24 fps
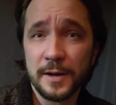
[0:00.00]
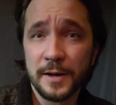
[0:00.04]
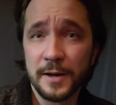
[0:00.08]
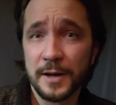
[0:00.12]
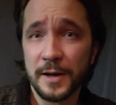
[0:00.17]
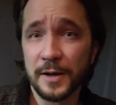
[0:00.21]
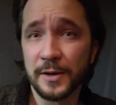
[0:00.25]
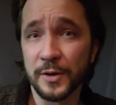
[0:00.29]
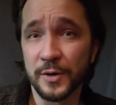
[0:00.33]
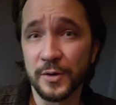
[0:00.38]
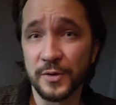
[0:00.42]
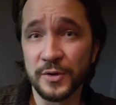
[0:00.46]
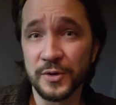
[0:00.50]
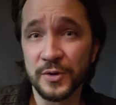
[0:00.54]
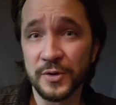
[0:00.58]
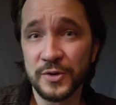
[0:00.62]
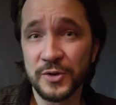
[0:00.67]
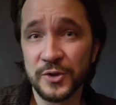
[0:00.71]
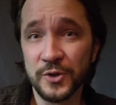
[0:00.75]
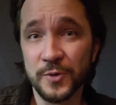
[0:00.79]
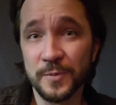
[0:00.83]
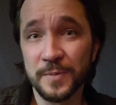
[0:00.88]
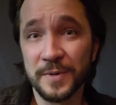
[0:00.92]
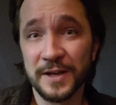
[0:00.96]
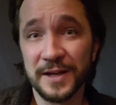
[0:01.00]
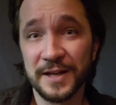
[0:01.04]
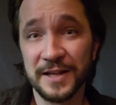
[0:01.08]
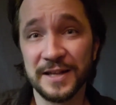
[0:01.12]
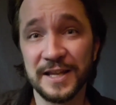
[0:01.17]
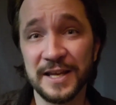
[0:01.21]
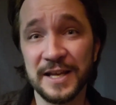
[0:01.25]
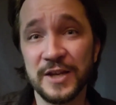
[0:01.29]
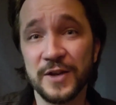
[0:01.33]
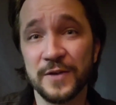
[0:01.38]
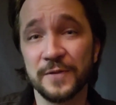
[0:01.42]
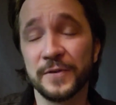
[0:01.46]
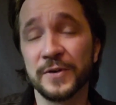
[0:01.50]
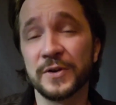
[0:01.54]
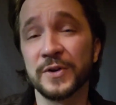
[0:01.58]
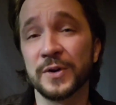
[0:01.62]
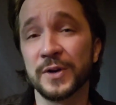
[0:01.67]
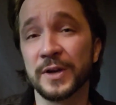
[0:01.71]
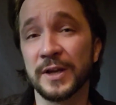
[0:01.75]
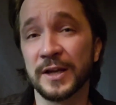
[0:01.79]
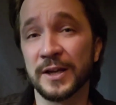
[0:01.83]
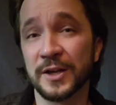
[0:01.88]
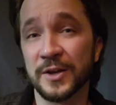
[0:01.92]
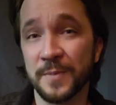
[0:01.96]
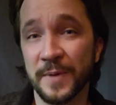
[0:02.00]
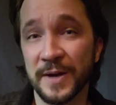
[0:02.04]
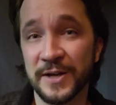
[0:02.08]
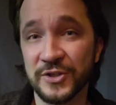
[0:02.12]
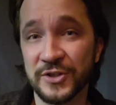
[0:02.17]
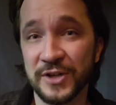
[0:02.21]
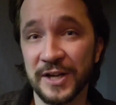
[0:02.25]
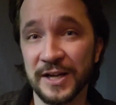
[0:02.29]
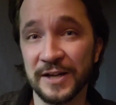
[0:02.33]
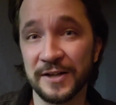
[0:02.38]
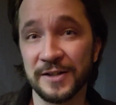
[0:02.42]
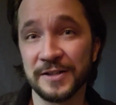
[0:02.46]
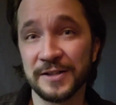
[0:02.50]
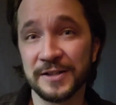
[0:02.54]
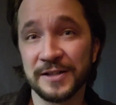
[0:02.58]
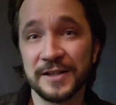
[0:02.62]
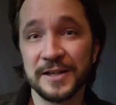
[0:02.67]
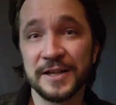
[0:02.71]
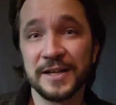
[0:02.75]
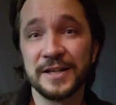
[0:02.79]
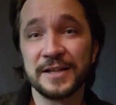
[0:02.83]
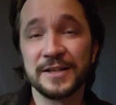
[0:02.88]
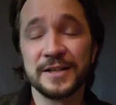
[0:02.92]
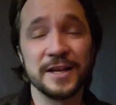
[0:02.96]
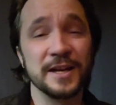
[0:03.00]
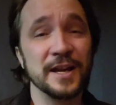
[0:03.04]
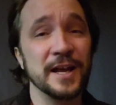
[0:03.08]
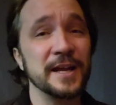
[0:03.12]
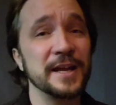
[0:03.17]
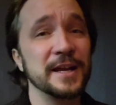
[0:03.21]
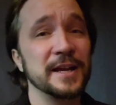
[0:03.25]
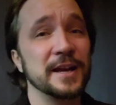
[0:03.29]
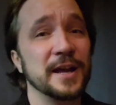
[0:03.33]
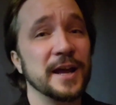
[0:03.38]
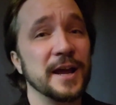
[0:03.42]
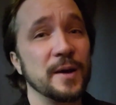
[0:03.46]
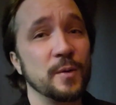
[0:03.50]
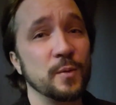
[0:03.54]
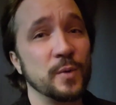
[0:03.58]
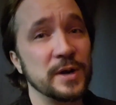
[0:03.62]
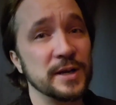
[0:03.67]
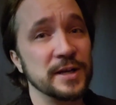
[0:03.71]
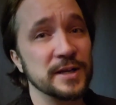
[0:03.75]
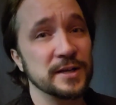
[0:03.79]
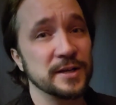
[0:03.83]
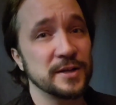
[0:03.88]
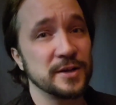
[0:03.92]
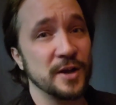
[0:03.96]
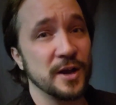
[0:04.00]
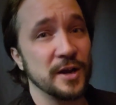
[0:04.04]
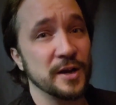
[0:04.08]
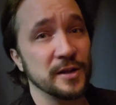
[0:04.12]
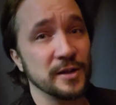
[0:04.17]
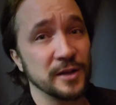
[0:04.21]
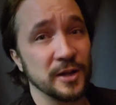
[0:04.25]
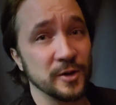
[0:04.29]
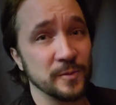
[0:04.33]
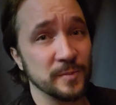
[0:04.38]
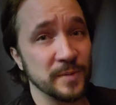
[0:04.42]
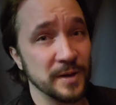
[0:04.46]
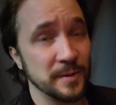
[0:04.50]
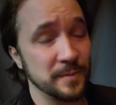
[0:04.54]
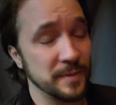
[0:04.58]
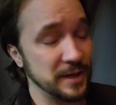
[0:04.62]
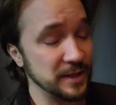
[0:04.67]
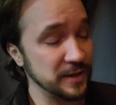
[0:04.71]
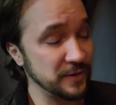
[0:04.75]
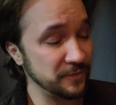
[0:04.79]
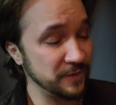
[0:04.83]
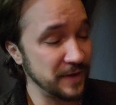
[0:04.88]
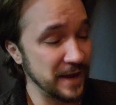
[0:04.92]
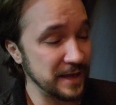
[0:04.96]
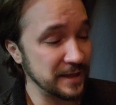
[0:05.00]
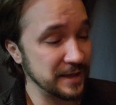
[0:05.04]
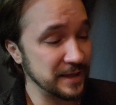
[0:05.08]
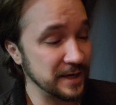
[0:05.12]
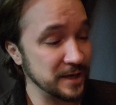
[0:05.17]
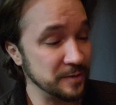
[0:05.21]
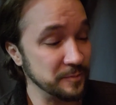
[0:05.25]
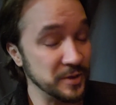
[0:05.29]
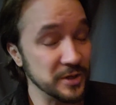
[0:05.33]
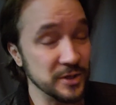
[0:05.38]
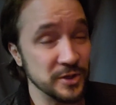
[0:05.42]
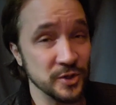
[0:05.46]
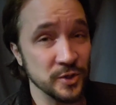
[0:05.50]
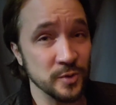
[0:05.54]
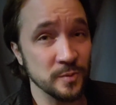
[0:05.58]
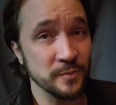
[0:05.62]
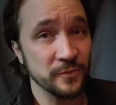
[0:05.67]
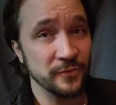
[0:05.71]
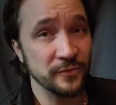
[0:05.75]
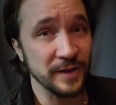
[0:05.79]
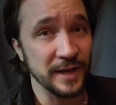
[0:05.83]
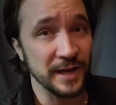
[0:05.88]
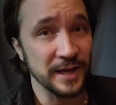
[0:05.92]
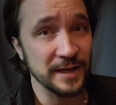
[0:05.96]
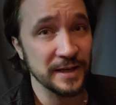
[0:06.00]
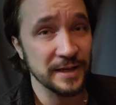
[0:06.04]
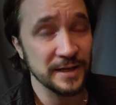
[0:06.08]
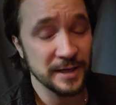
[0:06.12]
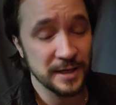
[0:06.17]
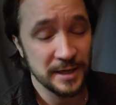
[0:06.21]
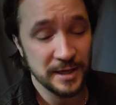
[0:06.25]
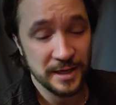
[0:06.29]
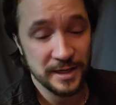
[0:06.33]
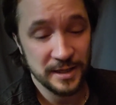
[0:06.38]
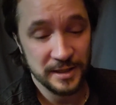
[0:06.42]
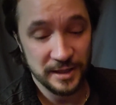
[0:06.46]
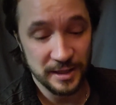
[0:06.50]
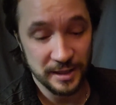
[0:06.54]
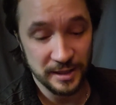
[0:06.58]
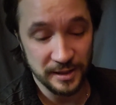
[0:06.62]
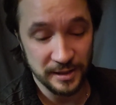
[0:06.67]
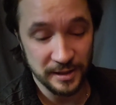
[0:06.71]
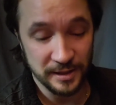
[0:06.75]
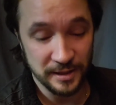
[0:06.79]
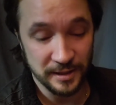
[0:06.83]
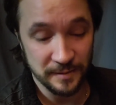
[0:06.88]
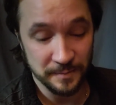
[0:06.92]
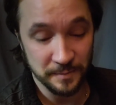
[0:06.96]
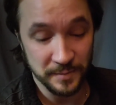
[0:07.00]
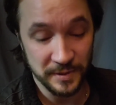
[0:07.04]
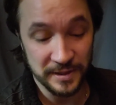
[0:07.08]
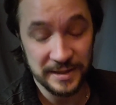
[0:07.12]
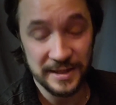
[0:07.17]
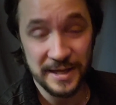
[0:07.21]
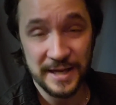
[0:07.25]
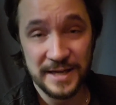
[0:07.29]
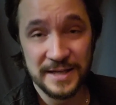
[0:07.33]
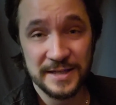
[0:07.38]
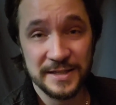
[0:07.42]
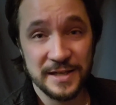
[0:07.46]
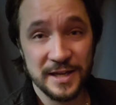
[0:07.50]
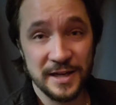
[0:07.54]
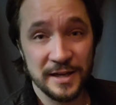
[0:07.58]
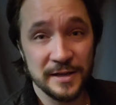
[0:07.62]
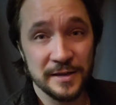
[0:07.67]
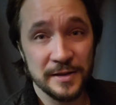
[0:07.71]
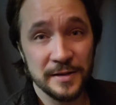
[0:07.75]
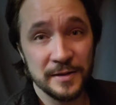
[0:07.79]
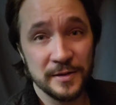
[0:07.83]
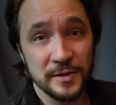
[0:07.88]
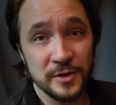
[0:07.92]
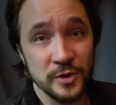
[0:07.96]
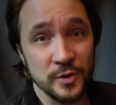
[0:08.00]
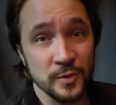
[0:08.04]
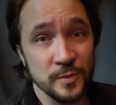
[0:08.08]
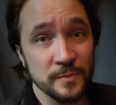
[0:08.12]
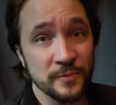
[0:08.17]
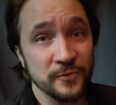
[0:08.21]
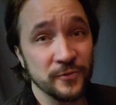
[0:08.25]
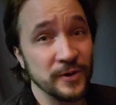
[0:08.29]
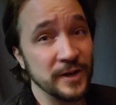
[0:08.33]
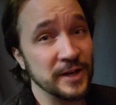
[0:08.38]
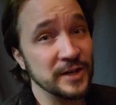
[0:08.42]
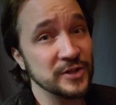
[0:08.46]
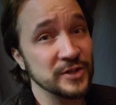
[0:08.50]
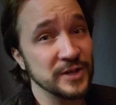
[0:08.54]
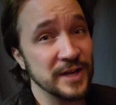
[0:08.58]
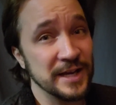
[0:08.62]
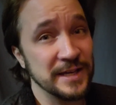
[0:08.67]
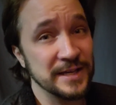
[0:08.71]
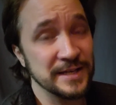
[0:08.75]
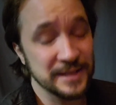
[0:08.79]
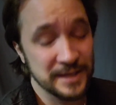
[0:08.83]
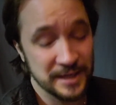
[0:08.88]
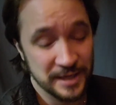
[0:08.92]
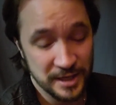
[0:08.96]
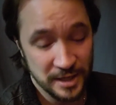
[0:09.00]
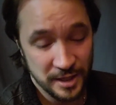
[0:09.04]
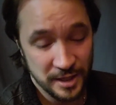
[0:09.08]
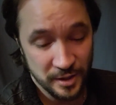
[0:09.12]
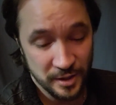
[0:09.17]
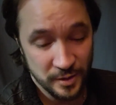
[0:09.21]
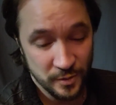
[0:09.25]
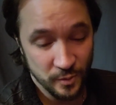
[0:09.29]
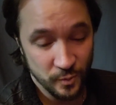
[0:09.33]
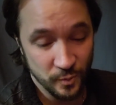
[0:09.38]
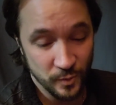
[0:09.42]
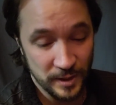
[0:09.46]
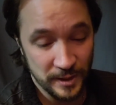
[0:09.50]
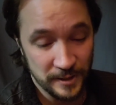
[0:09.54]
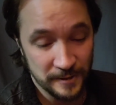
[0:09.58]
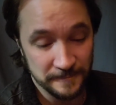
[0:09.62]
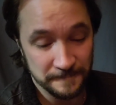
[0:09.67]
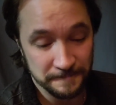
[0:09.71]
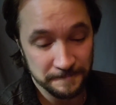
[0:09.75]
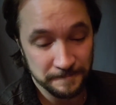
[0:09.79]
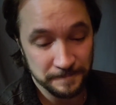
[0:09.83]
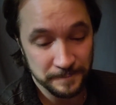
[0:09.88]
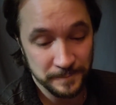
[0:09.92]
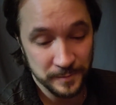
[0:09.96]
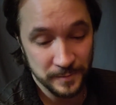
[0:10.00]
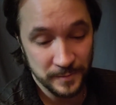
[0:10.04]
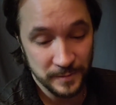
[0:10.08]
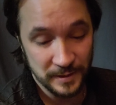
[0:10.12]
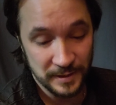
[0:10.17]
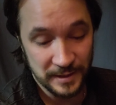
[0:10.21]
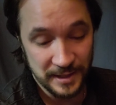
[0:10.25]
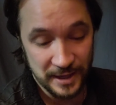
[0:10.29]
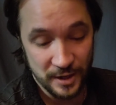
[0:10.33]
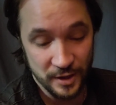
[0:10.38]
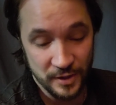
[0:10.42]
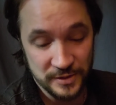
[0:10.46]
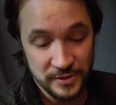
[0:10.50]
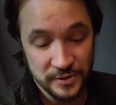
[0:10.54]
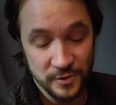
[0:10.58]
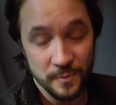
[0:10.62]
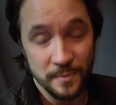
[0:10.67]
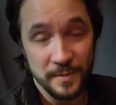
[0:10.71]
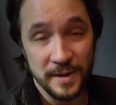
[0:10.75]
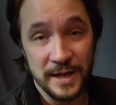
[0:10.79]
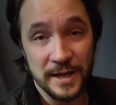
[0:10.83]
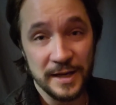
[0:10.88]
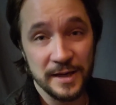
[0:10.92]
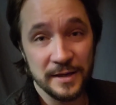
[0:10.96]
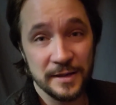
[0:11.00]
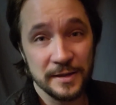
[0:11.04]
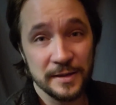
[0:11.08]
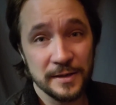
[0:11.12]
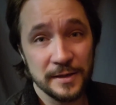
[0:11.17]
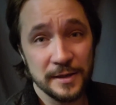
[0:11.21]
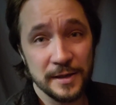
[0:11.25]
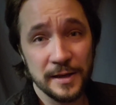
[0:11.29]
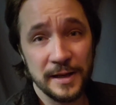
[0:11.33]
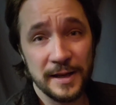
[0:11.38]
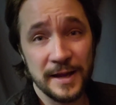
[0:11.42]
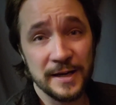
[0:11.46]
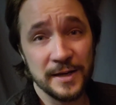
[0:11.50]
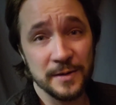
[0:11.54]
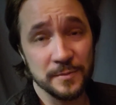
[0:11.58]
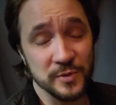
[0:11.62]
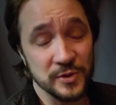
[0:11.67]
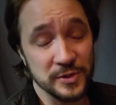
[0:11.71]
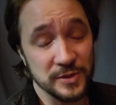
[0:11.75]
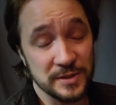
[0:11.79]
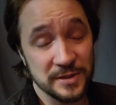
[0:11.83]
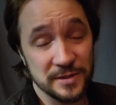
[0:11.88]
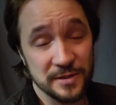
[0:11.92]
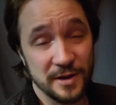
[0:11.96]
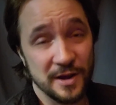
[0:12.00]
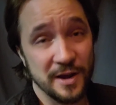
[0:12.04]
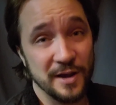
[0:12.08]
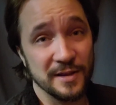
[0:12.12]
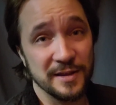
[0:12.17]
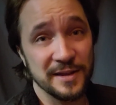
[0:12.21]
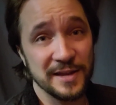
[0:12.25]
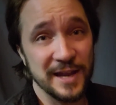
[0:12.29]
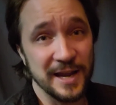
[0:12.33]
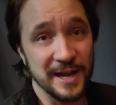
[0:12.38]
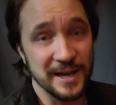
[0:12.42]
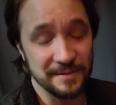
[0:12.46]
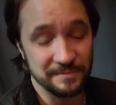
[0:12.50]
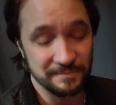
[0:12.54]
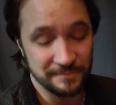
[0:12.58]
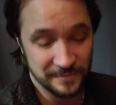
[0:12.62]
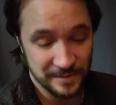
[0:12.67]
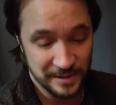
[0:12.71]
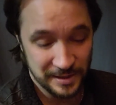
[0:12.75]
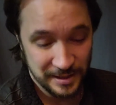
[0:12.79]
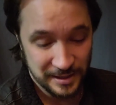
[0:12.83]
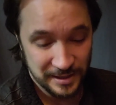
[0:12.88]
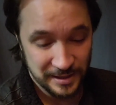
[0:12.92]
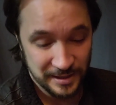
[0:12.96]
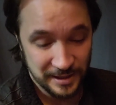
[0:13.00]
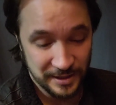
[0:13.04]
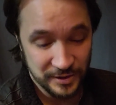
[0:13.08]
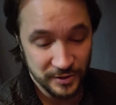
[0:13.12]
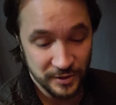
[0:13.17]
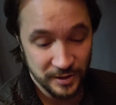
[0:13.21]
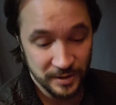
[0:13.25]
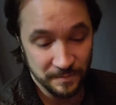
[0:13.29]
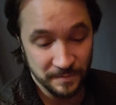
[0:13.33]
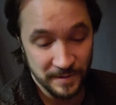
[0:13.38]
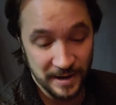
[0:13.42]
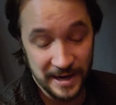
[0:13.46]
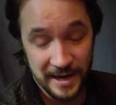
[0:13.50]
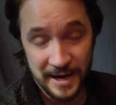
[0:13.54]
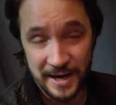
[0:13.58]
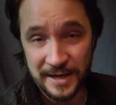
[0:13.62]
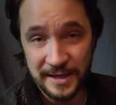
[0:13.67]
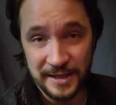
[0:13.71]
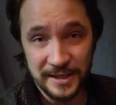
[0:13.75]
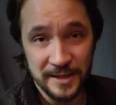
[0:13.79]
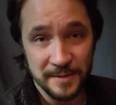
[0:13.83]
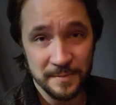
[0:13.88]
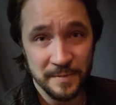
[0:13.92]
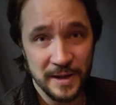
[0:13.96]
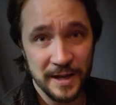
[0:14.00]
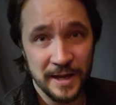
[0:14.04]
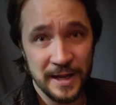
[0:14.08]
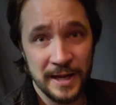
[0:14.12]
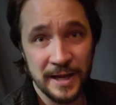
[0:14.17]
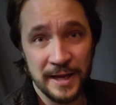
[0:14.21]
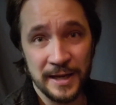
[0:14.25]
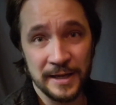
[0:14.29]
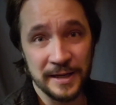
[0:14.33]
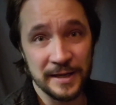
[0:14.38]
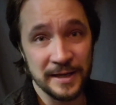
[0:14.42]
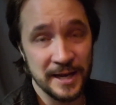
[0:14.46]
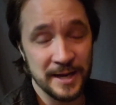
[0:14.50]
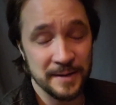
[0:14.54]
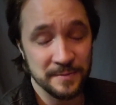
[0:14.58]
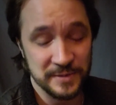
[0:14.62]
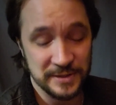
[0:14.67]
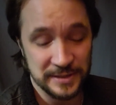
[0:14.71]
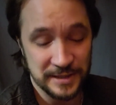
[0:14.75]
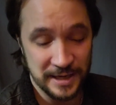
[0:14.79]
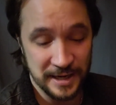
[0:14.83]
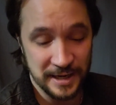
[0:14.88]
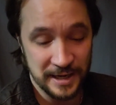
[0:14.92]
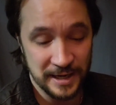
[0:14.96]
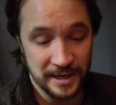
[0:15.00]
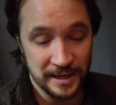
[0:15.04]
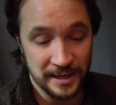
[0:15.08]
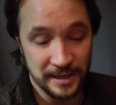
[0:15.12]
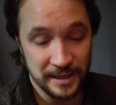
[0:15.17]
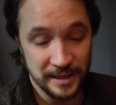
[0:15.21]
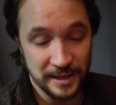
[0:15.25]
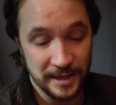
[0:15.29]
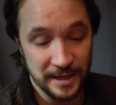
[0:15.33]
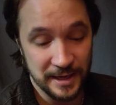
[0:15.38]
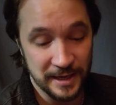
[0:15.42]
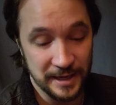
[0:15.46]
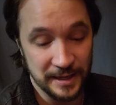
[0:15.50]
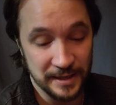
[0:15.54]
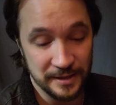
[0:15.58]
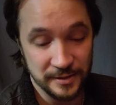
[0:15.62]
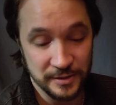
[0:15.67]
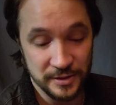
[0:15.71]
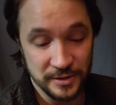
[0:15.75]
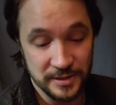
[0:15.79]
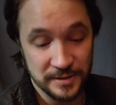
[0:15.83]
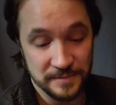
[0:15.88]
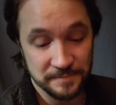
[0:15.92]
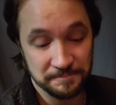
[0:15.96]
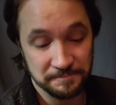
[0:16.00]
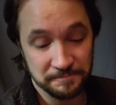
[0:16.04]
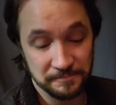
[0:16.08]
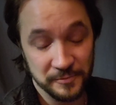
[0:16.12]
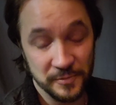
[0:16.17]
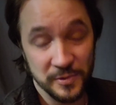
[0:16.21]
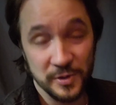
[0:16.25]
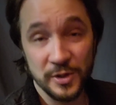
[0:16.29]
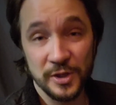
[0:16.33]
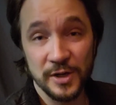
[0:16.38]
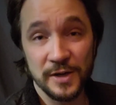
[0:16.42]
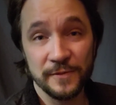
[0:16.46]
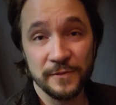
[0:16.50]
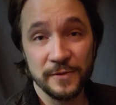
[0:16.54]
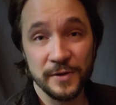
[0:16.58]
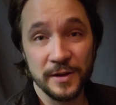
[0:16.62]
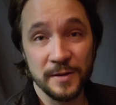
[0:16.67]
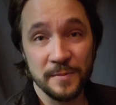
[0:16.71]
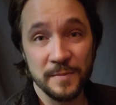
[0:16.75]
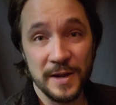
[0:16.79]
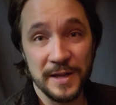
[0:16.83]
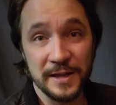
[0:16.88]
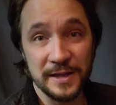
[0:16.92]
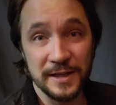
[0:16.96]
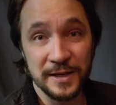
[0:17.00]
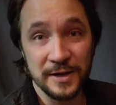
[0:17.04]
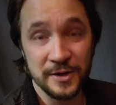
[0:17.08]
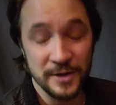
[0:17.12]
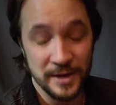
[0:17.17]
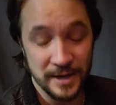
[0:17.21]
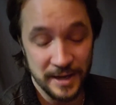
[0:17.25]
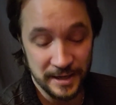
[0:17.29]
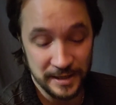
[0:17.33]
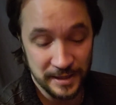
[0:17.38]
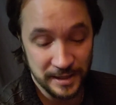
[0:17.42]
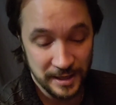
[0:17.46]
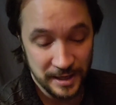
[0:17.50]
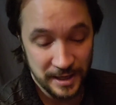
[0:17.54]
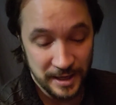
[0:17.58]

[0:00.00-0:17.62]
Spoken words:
Hello YouTube, and thank you for tuning into my channel. Tonight, I wanted to talk a little bit about the fact that I'm a Doom fan. The Bethesda Doom franchise, well, they also make collectibles all the time that you can buy on eBay and Amazon and just look for them on the internet.